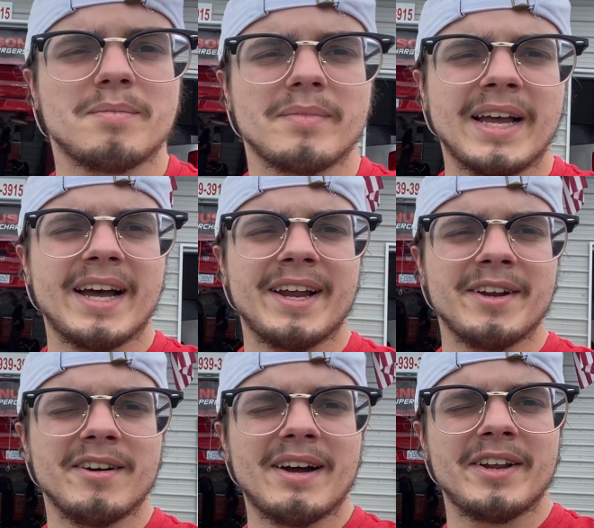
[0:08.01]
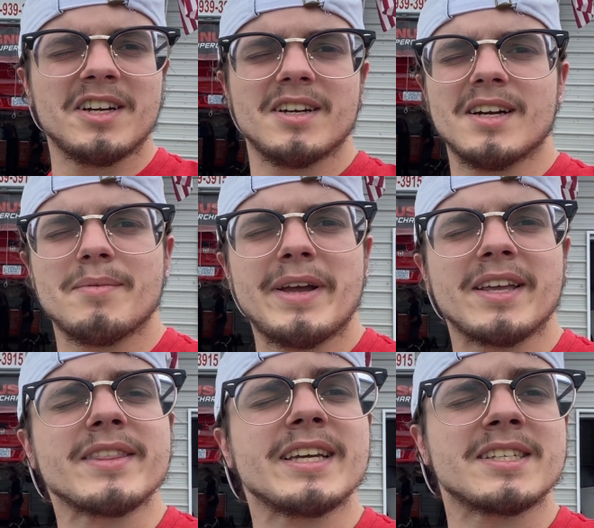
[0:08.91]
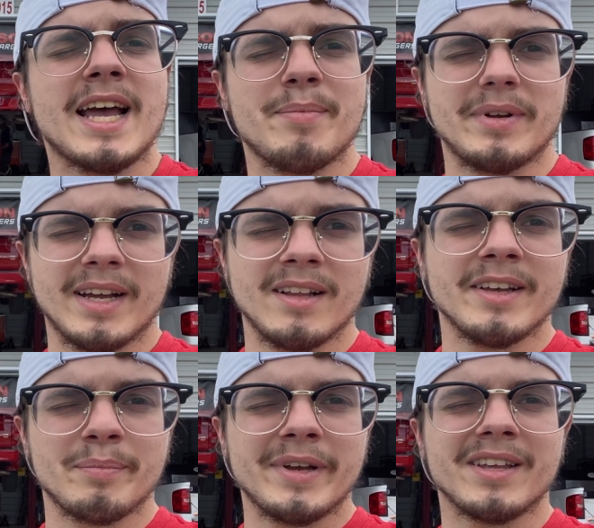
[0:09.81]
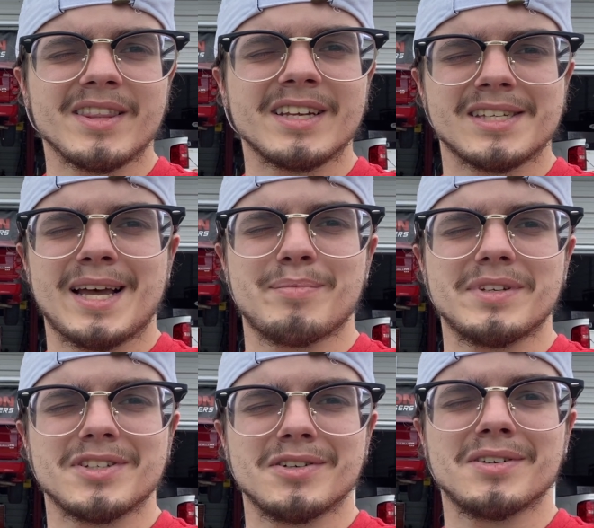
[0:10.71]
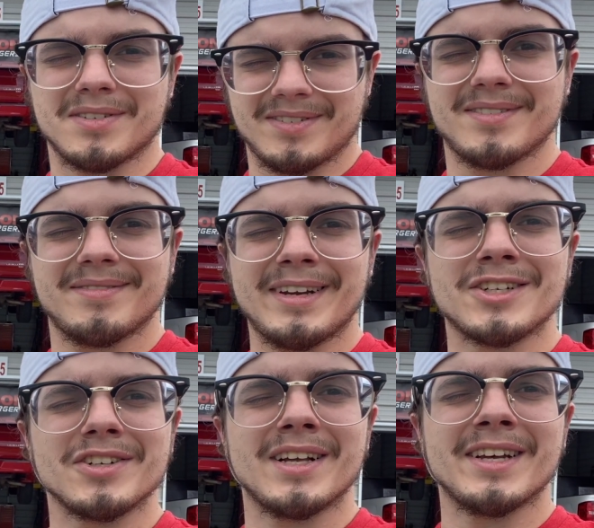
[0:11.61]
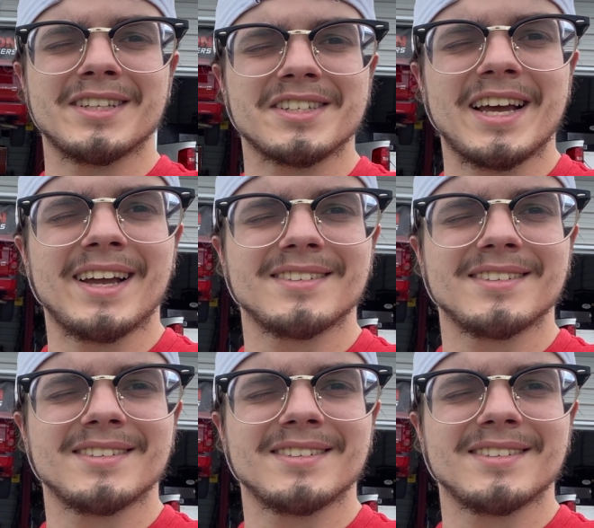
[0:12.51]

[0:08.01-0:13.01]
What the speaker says: Guy I know out here making things happen. I like making things happen, so naturally I like this guy.